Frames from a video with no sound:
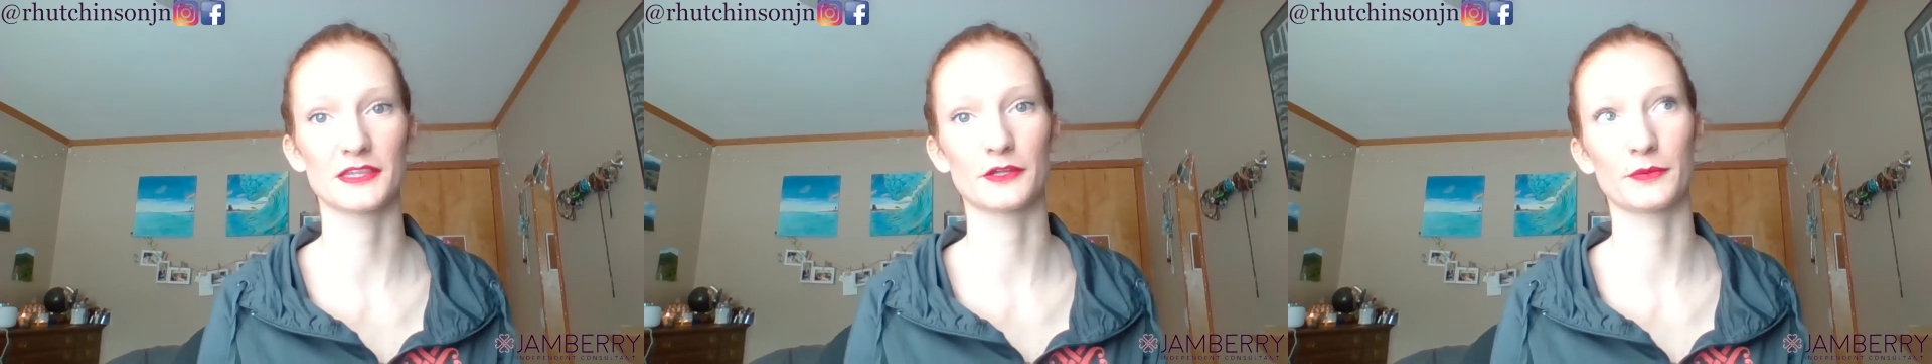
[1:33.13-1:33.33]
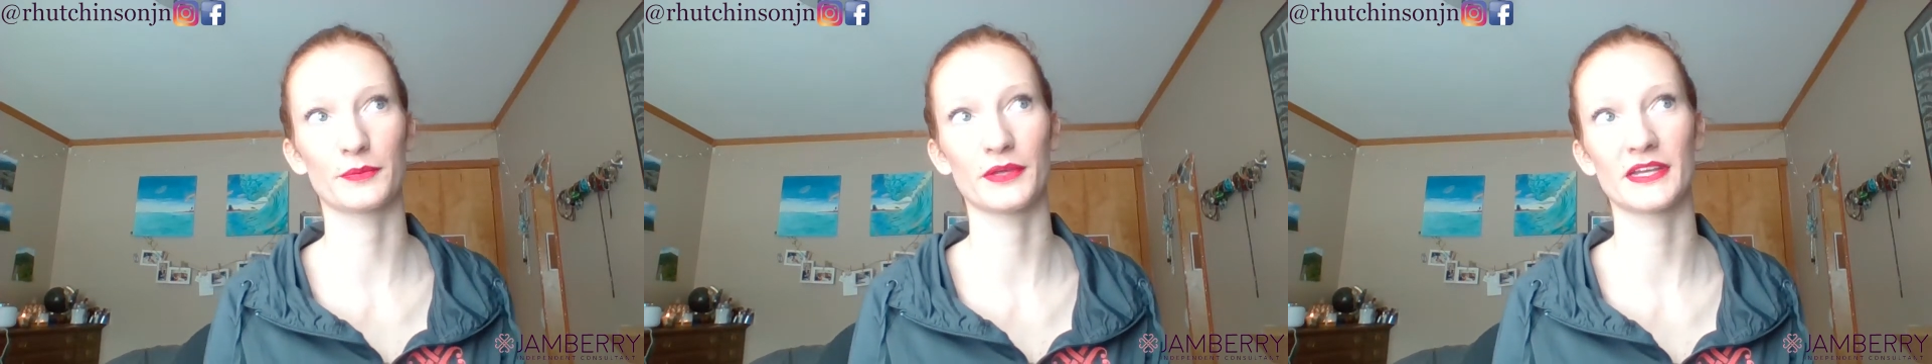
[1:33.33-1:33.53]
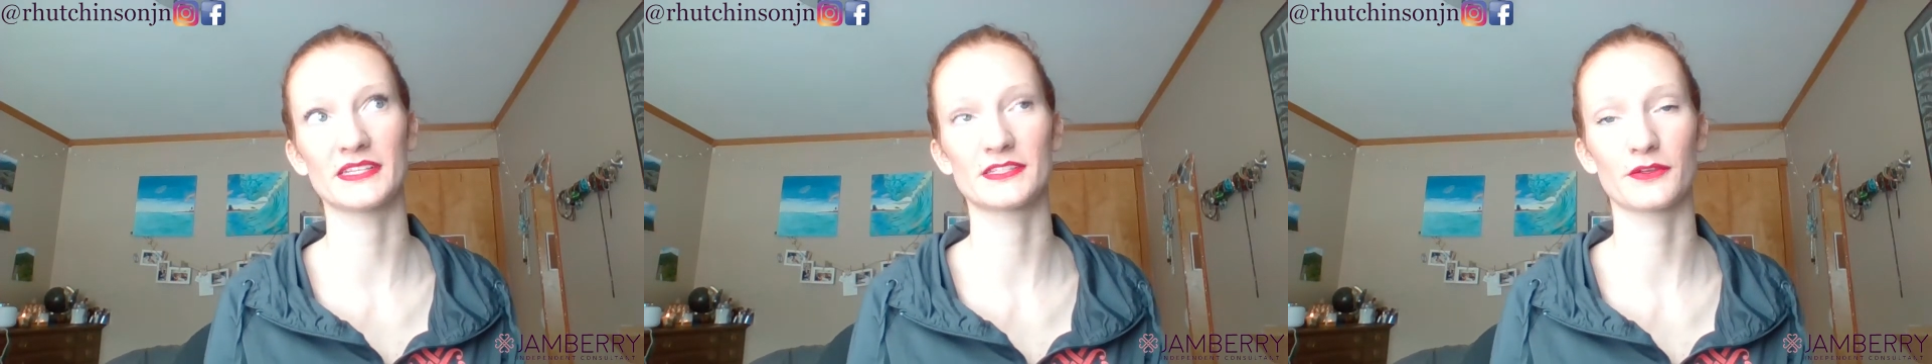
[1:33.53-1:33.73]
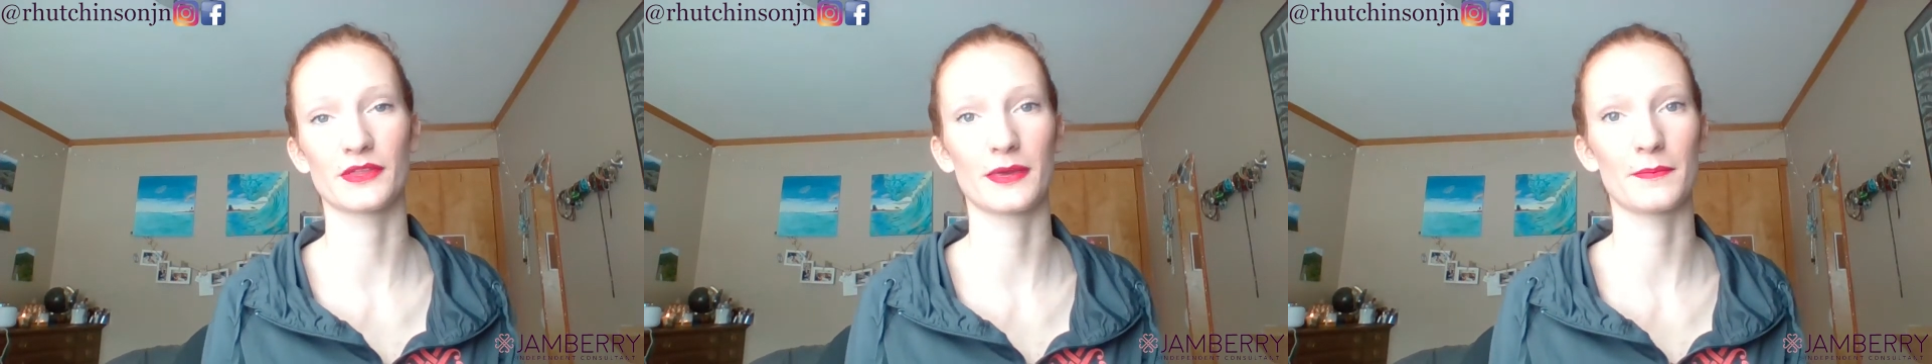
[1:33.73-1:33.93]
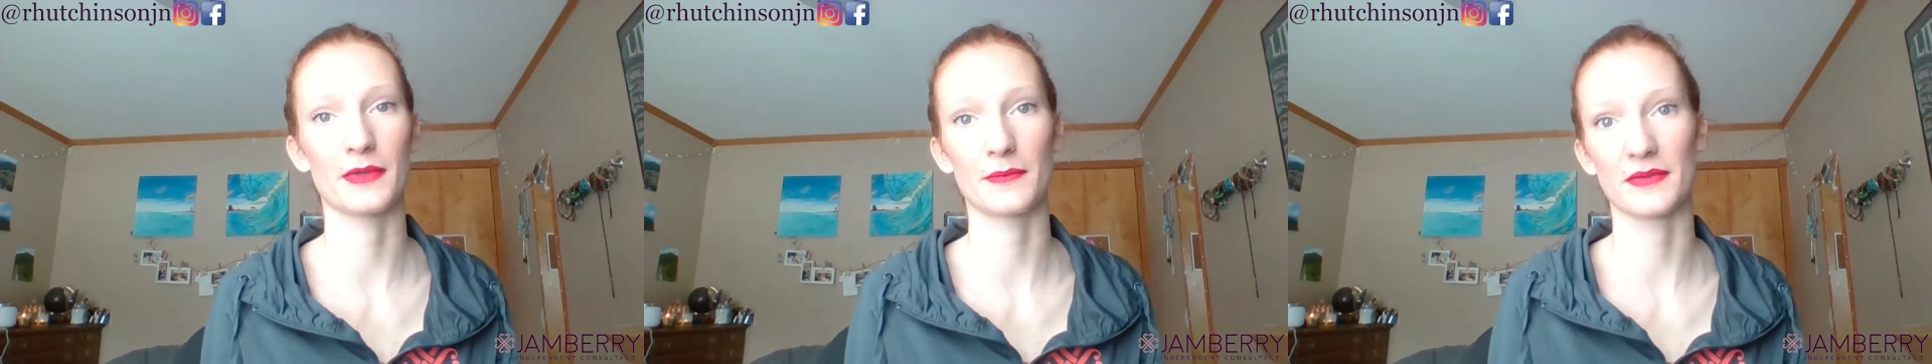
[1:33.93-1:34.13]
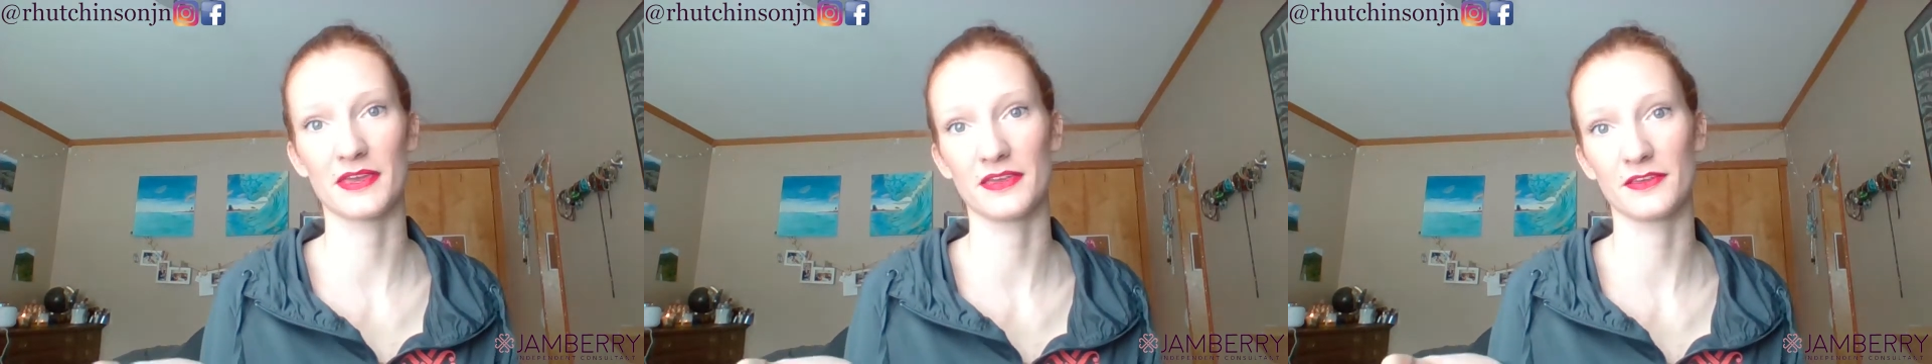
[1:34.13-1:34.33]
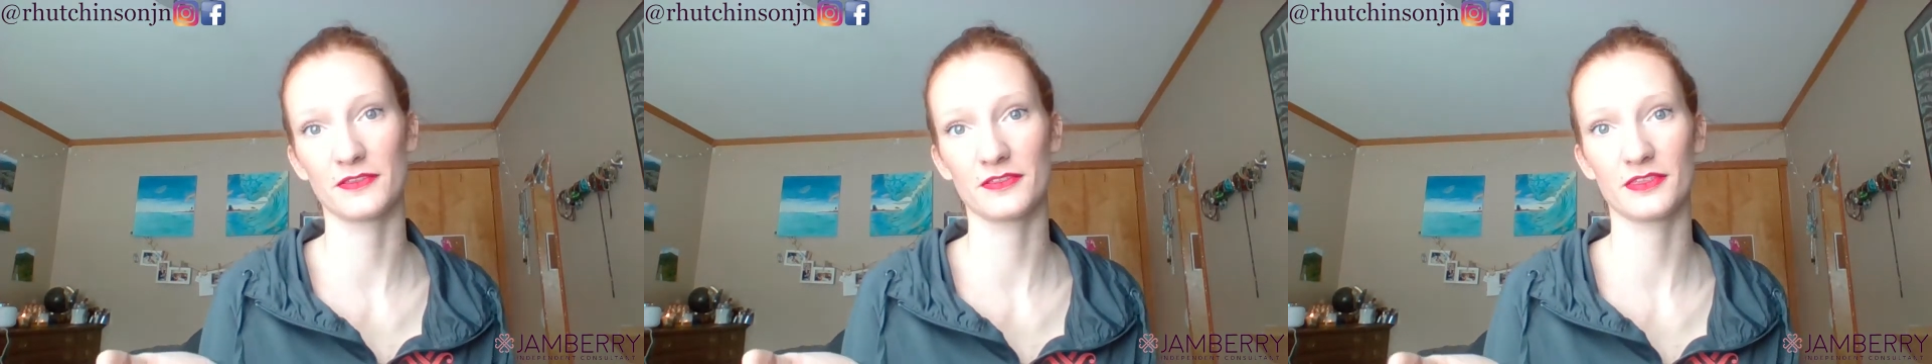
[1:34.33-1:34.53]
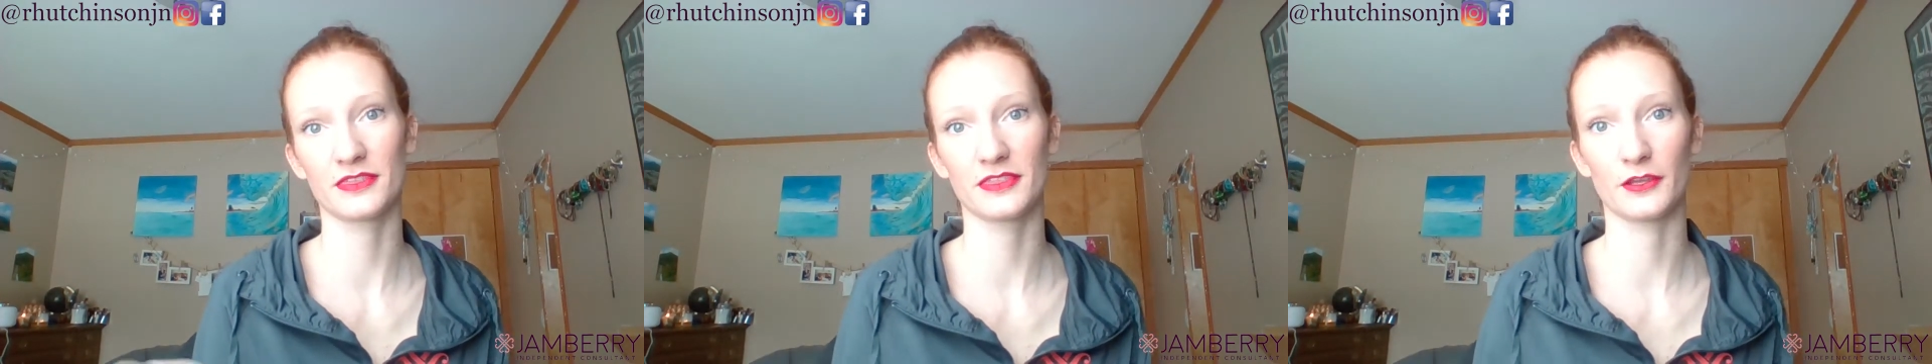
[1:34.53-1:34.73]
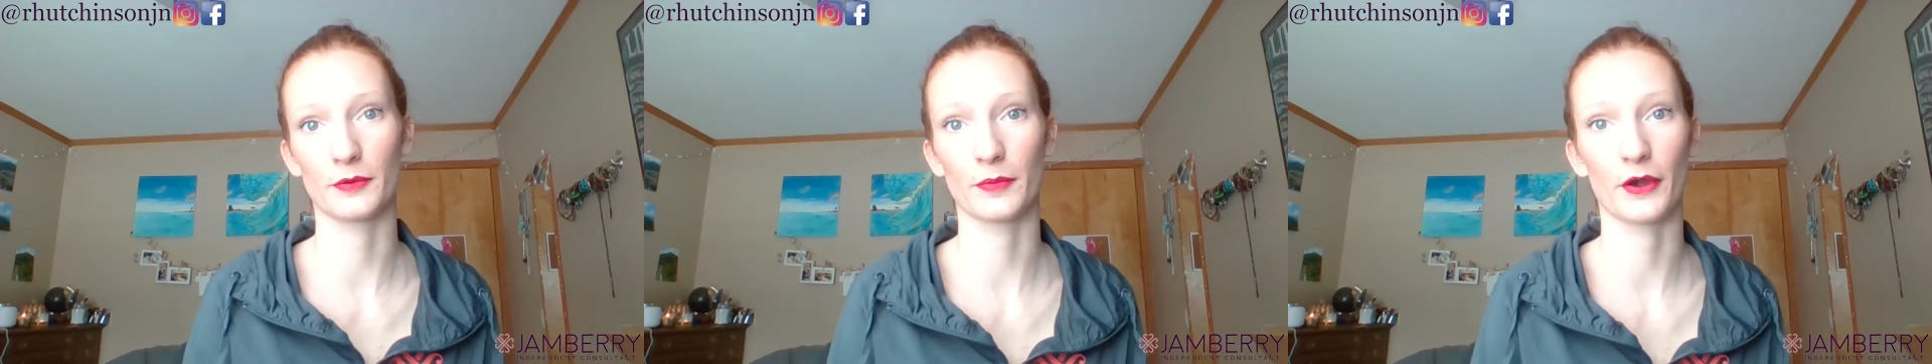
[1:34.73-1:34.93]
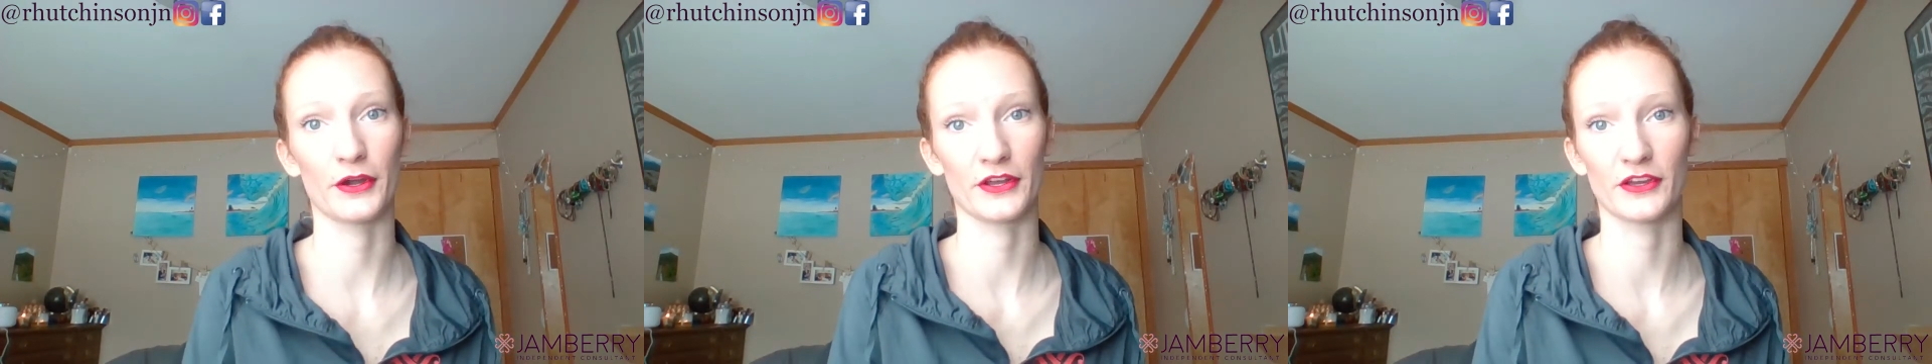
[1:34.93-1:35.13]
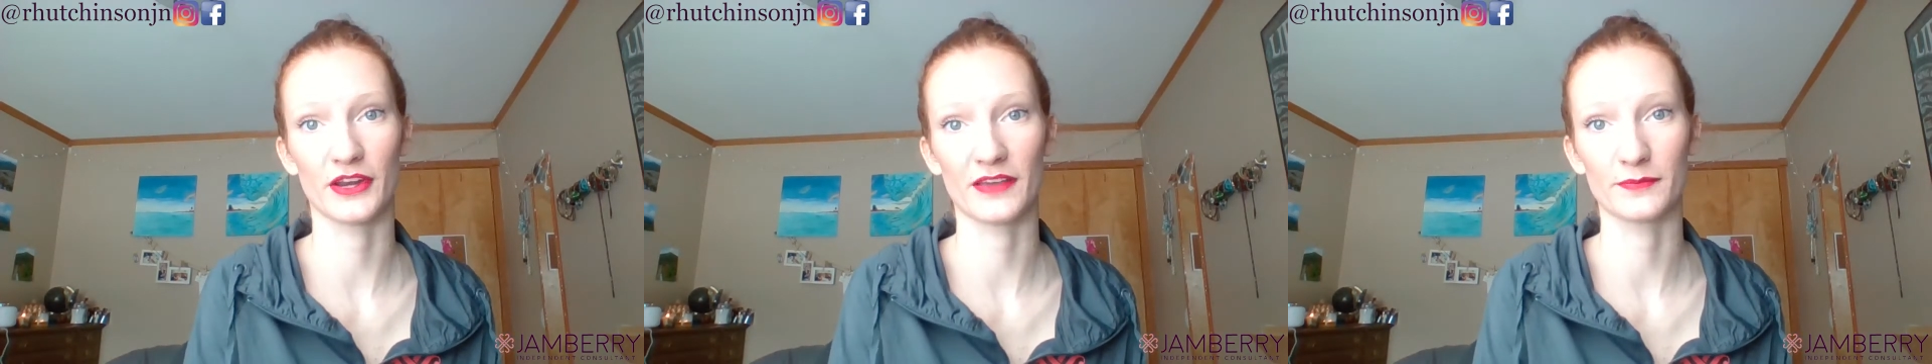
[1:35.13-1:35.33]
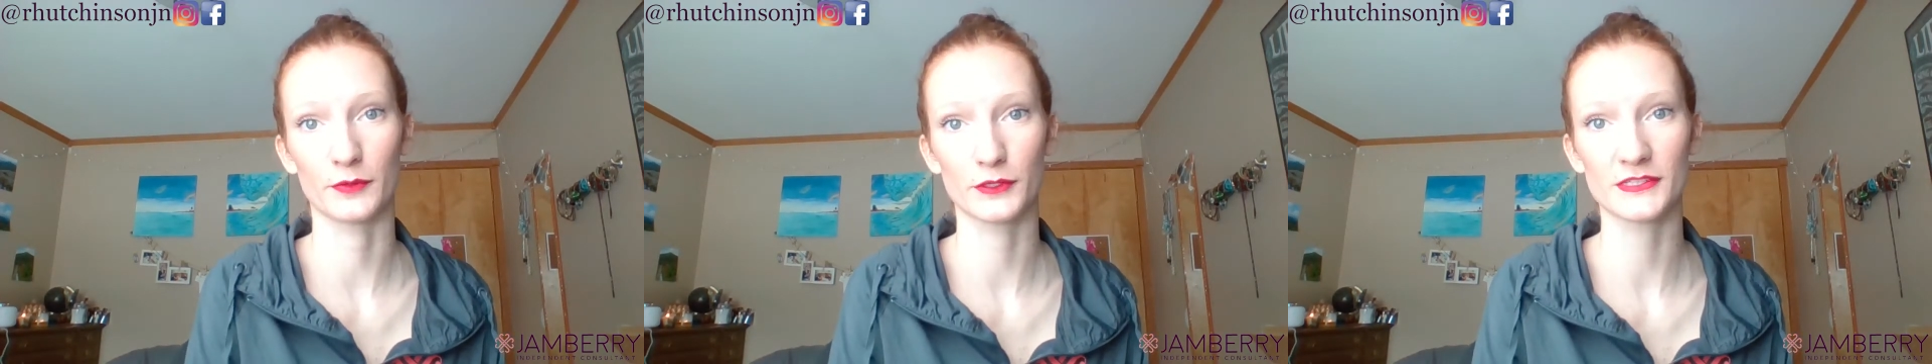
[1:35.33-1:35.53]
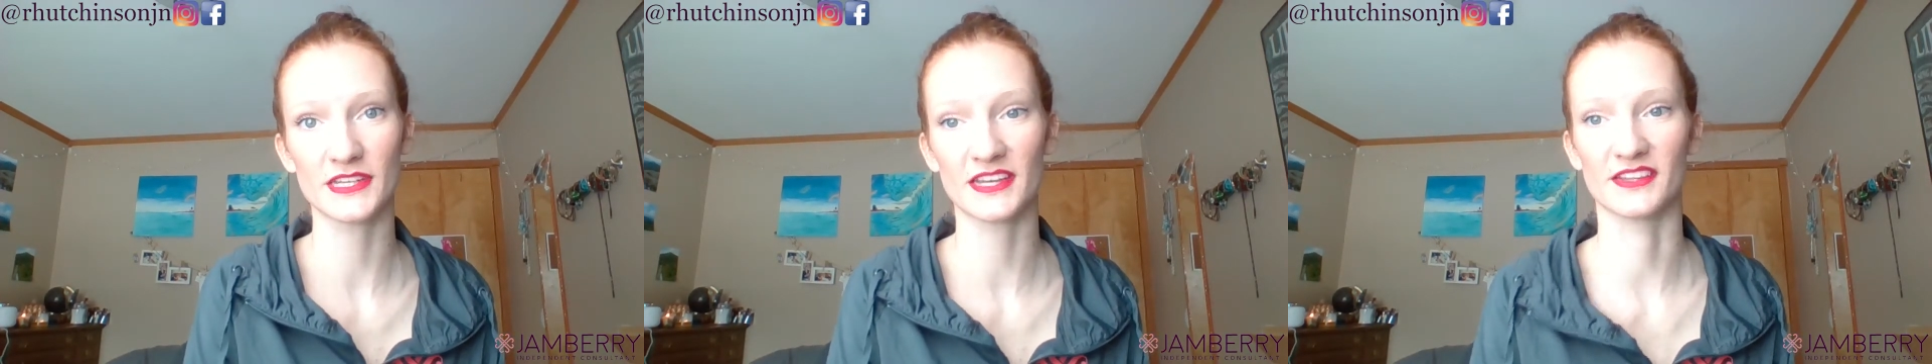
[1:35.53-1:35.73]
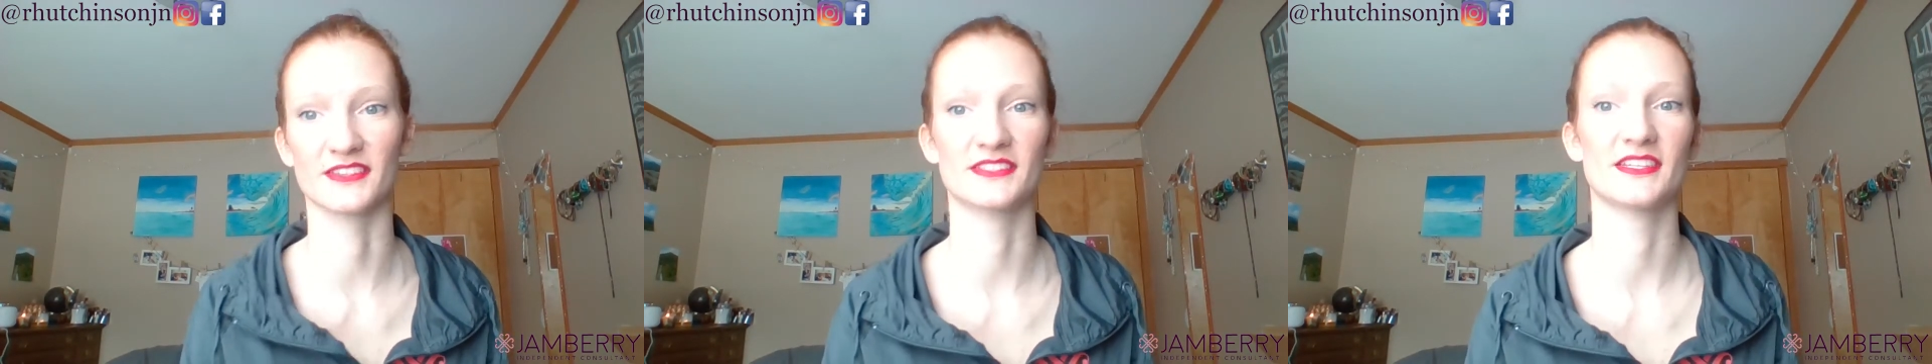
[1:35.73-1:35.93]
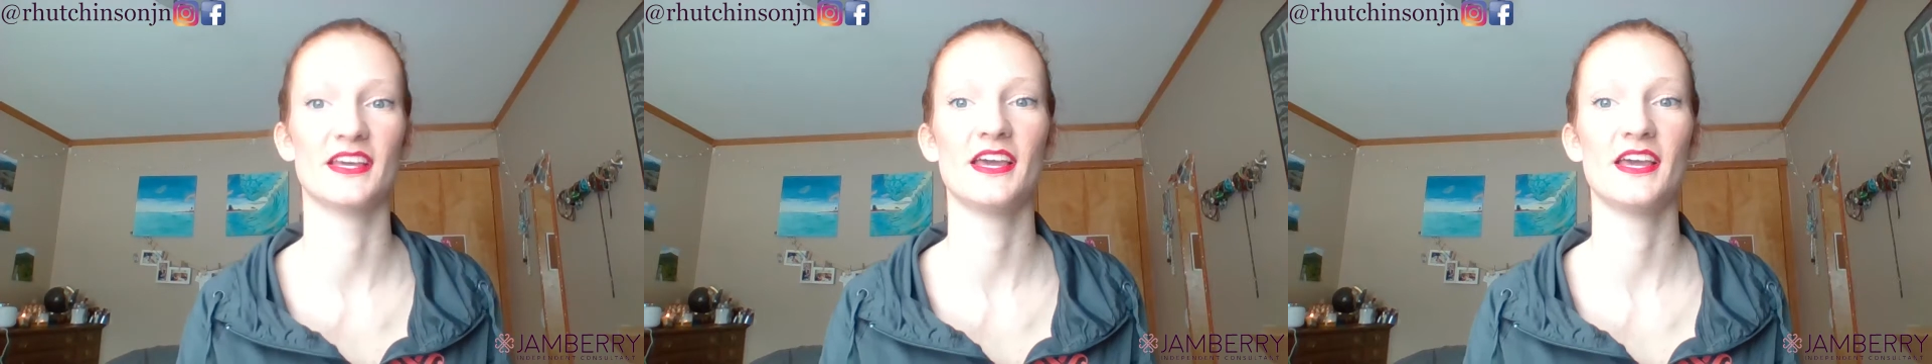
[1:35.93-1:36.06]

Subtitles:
their place so that maybe your party could have more sales.